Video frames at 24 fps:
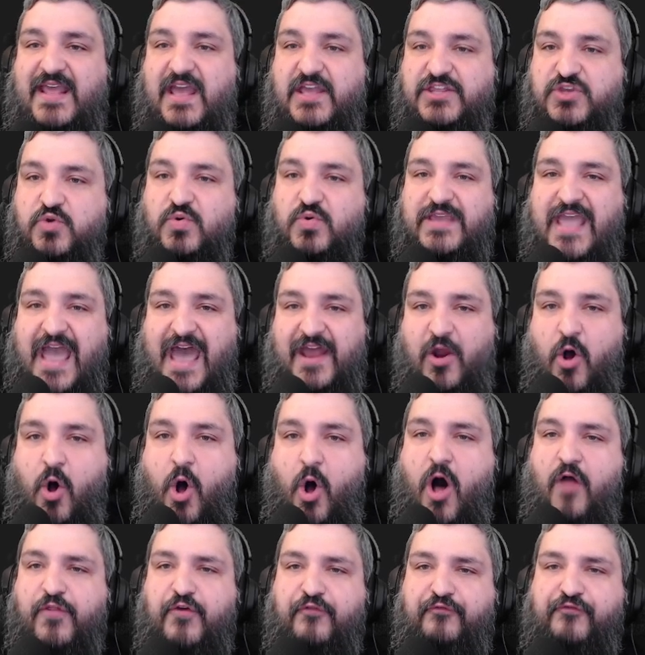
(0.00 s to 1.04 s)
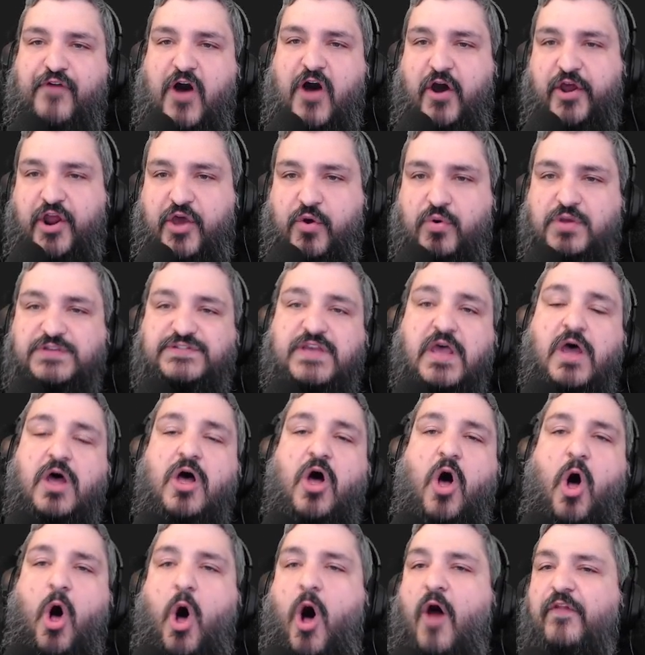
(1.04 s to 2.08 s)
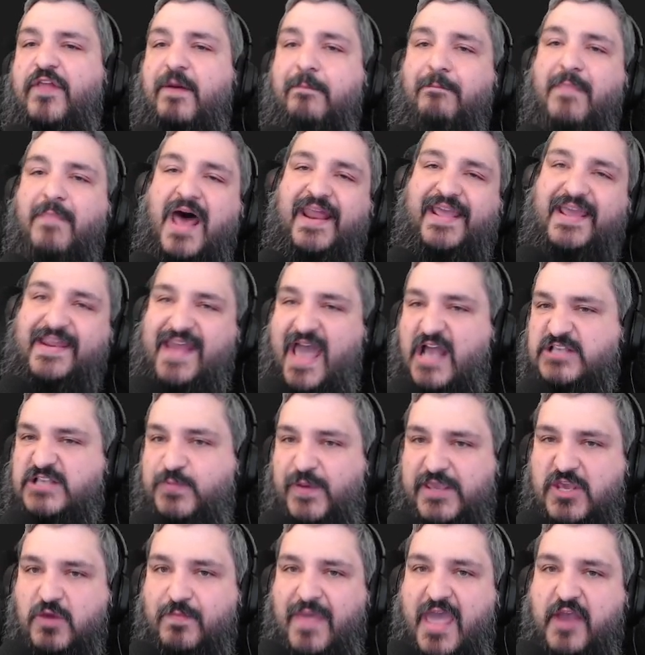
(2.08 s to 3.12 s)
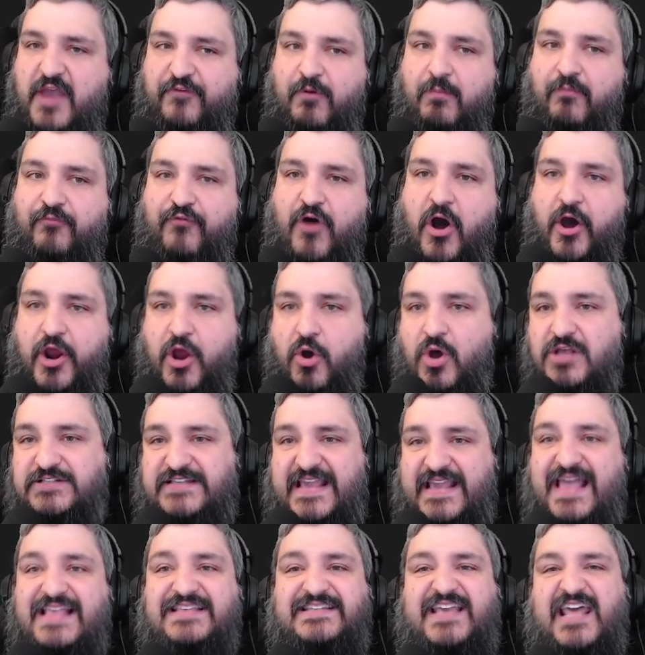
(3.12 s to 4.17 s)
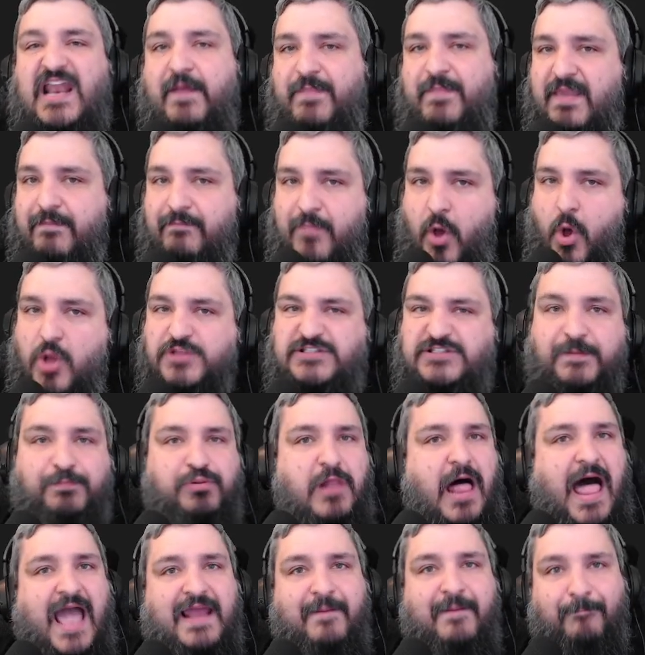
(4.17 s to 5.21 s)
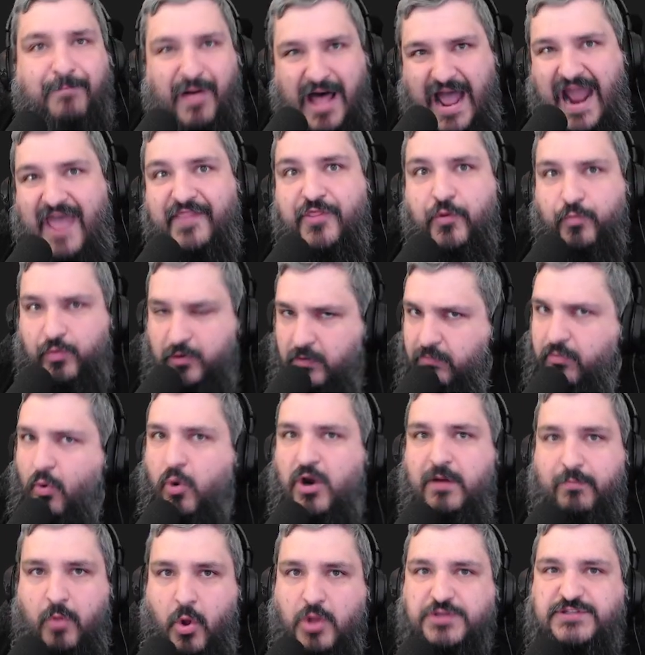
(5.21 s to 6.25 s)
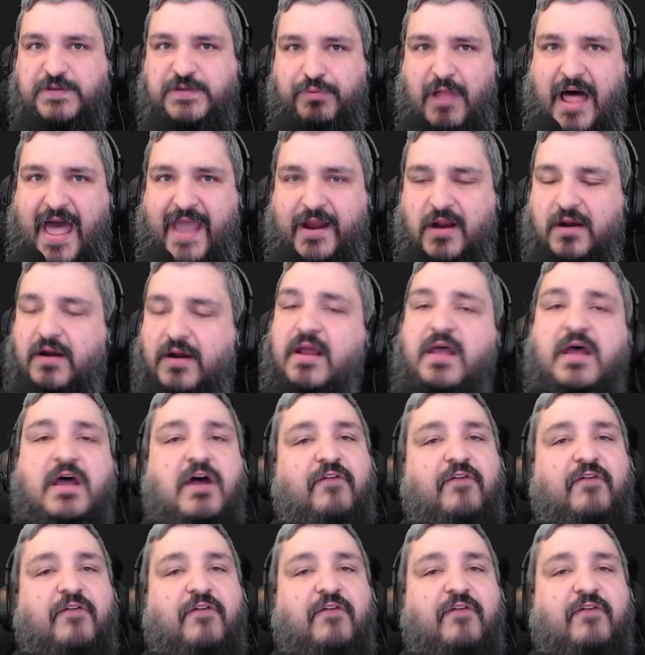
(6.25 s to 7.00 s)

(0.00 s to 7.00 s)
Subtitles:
you get, all the photos, all the money and XP you make from photos is going to be multiplied by the reward multiplier.